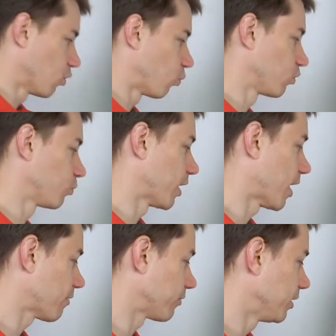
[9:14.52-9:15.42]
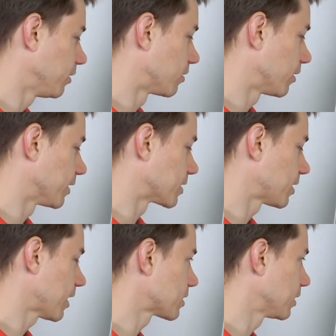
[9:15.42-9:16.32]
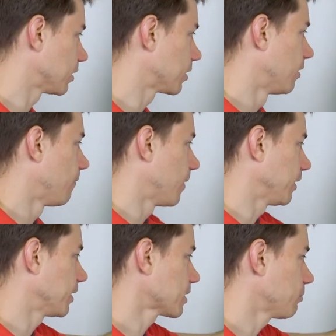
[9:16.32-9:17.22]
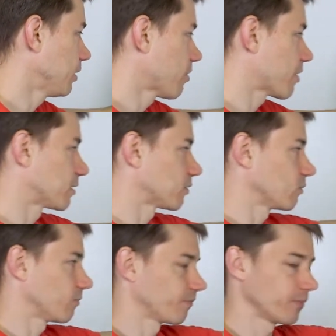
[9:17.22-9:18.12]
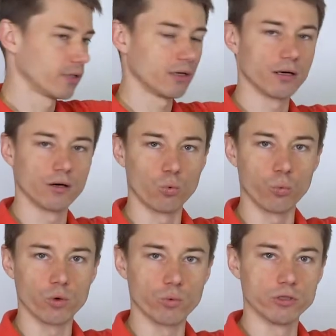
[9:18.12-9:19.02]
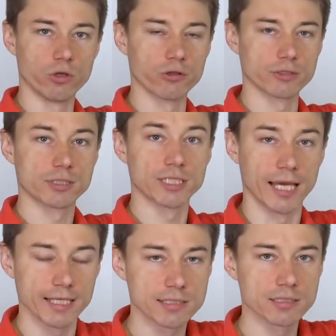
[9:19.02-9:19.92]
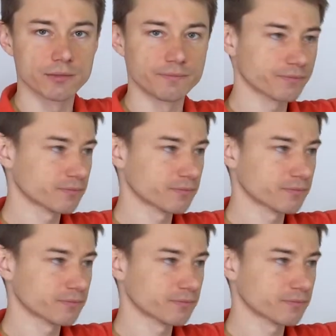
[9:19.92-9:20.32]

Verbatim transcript: What we have here is testing. It doesn't mean that we, we don't test.